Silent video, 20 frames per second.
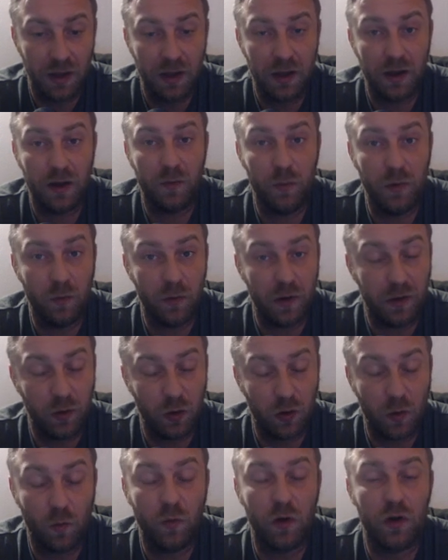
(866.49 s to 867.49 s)
Meanwhile, you
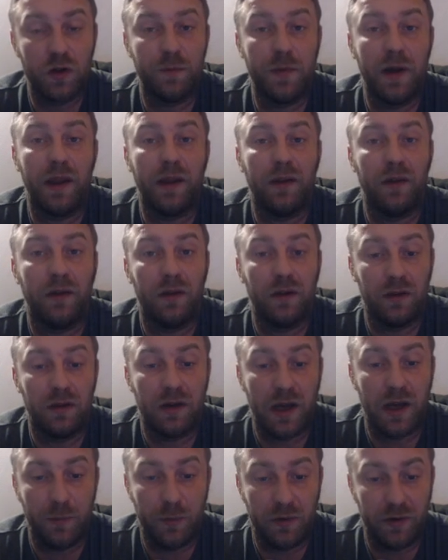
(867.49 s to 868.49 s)
can watch my
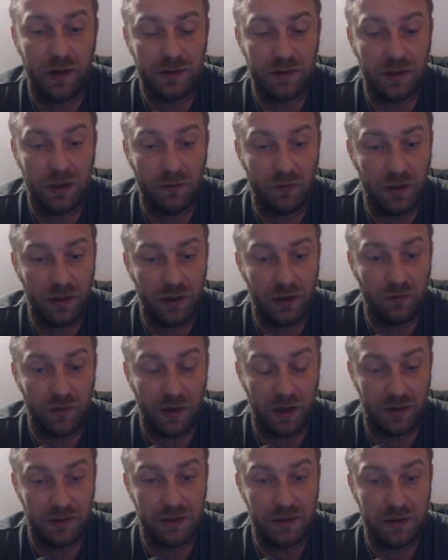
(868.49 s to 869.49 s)
hyper accelerated
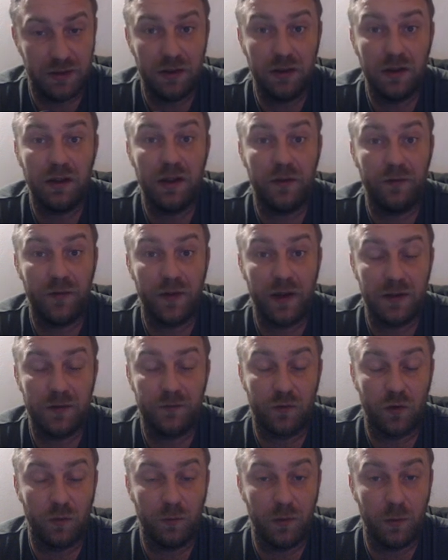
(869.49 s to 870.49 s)
rank Sicilian defense
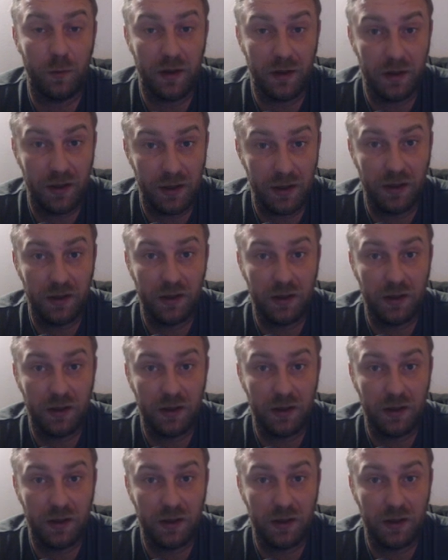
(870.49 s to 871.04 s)
from the beginning.